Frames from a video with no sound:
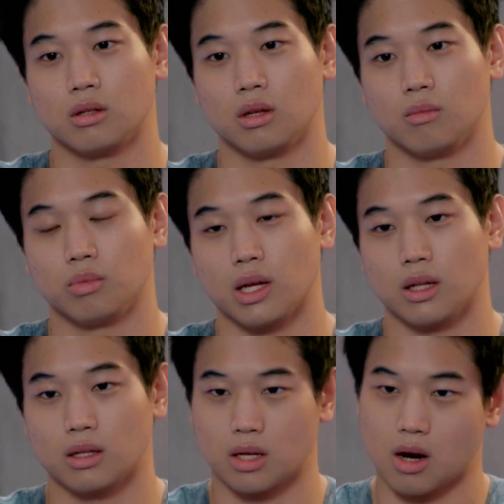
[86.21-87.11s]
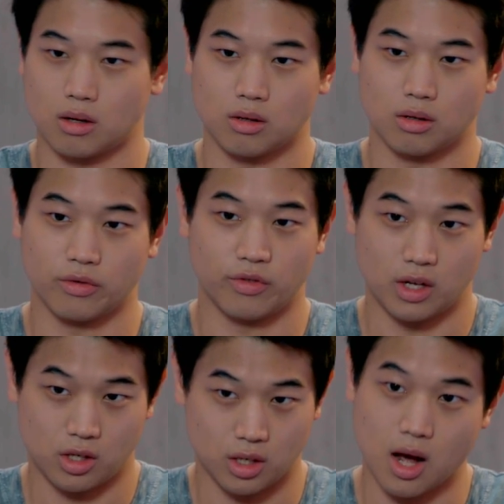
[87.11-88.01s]
in playing this character to
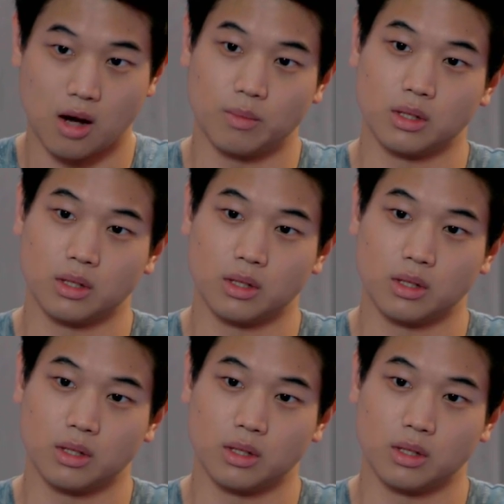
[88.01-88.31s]
finish it out,